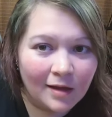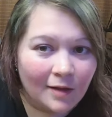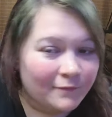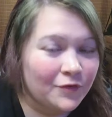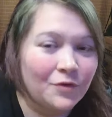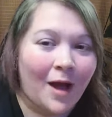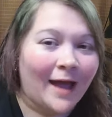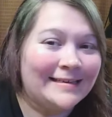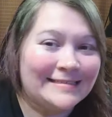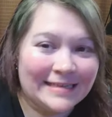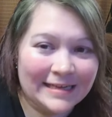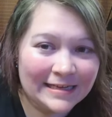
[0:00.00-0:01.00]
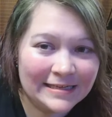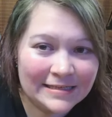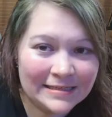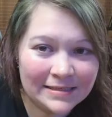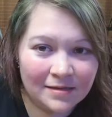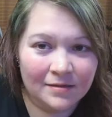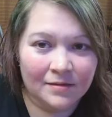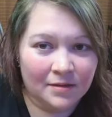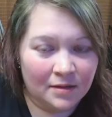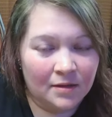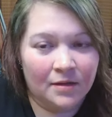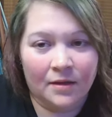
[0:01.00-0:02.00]
a few ideas
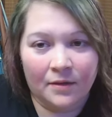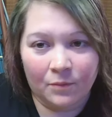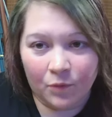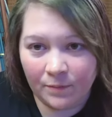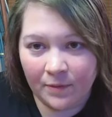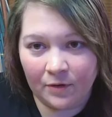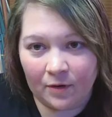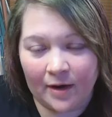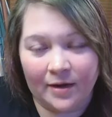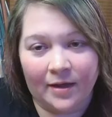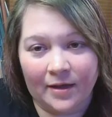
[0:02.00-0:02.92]
would be great.